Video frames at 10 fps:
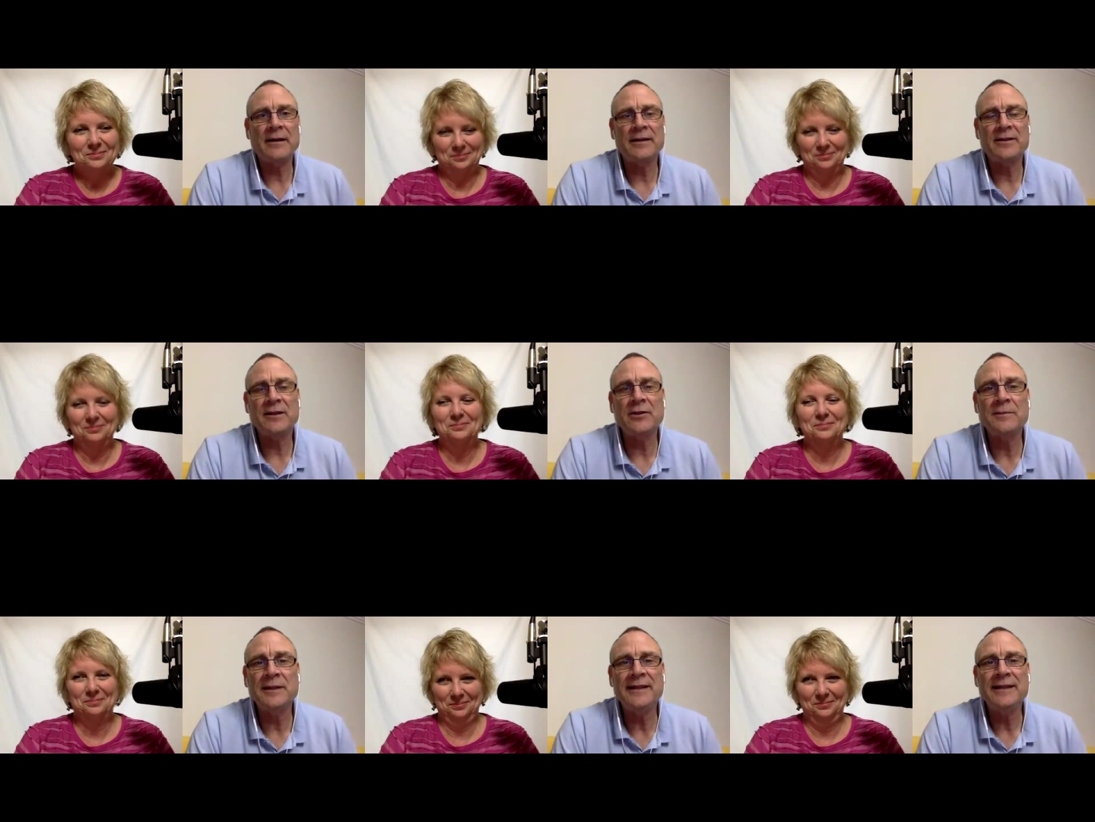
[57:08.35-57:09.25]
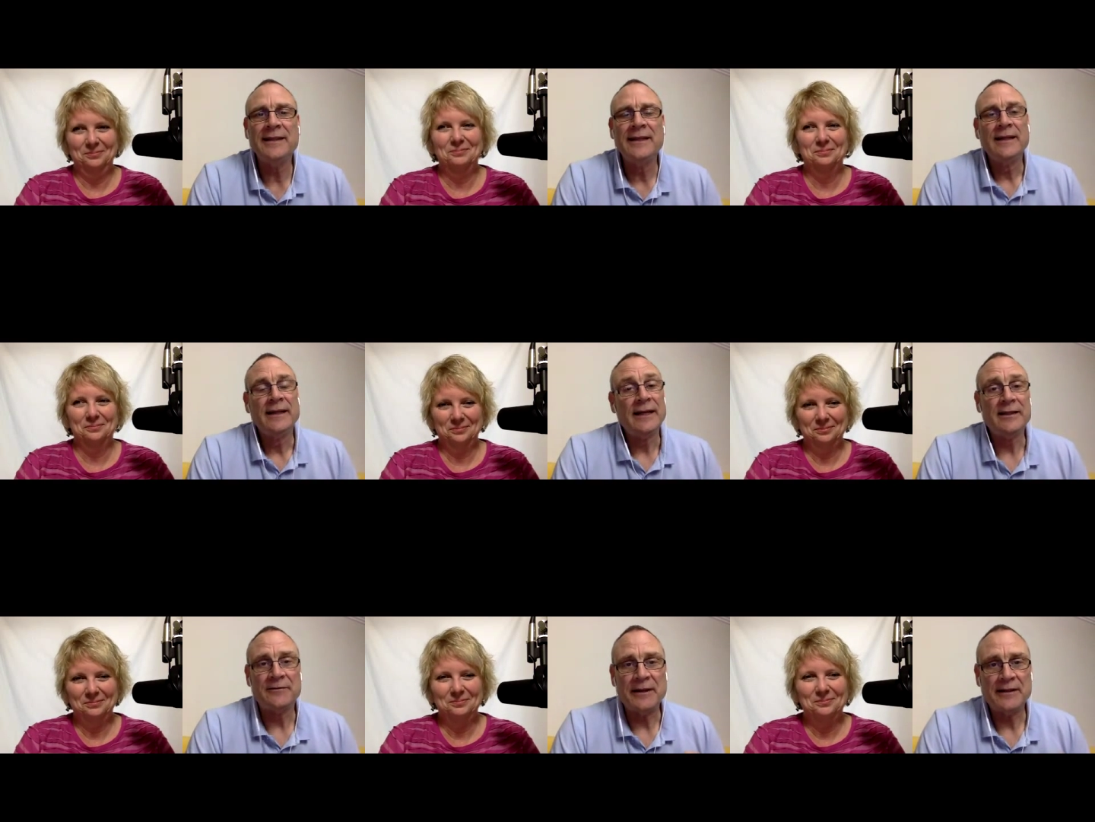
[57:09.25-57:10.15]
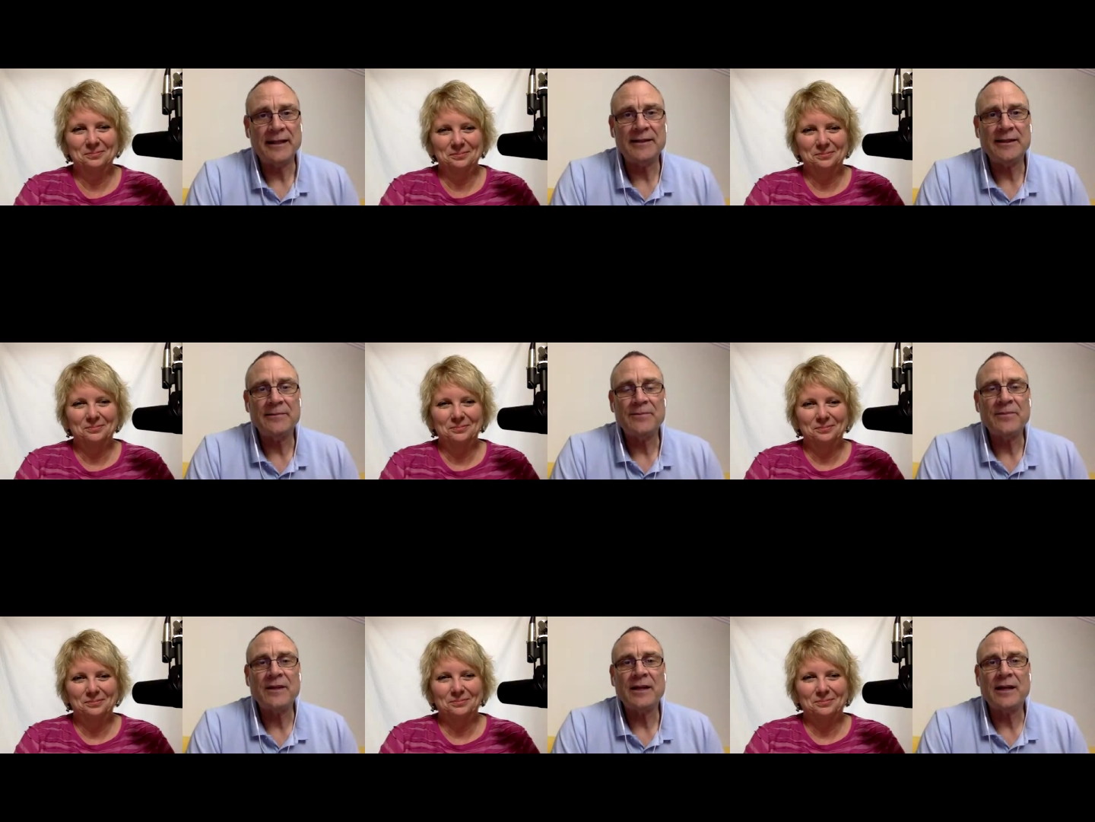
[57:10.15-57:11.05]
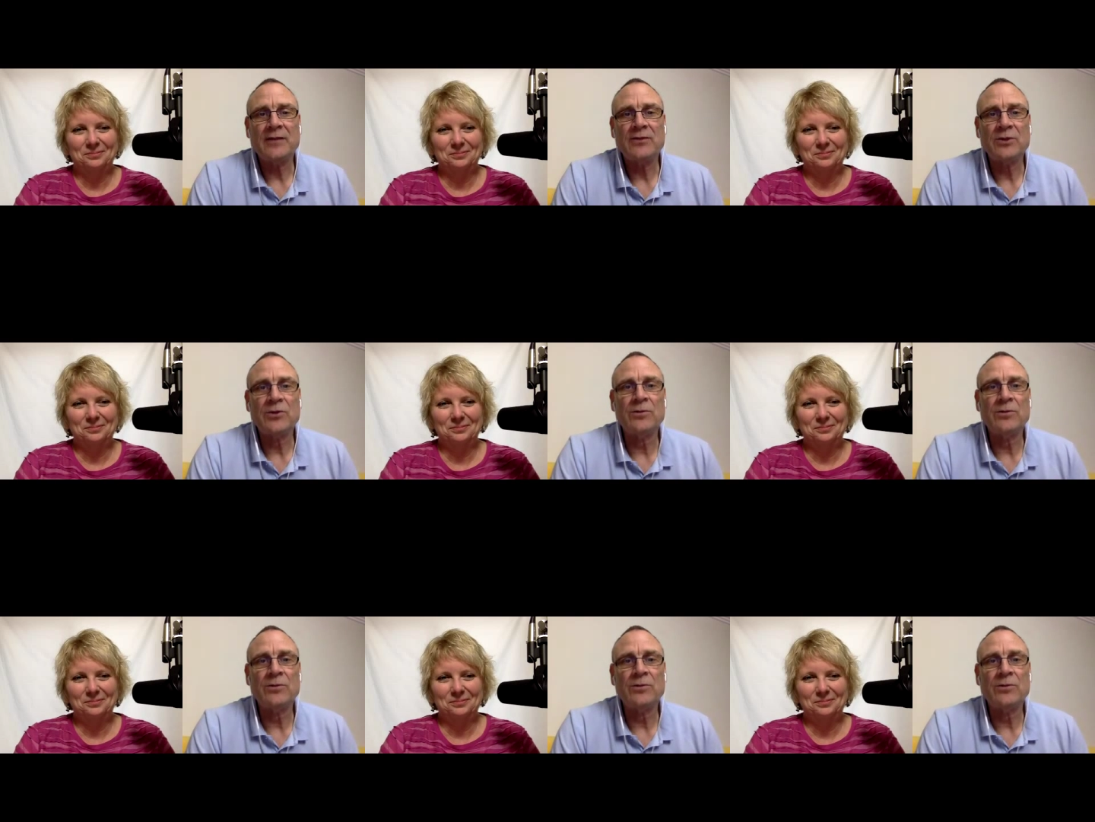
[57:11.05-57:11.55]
Speaker 1: I think social media is a fantastic uh, tool,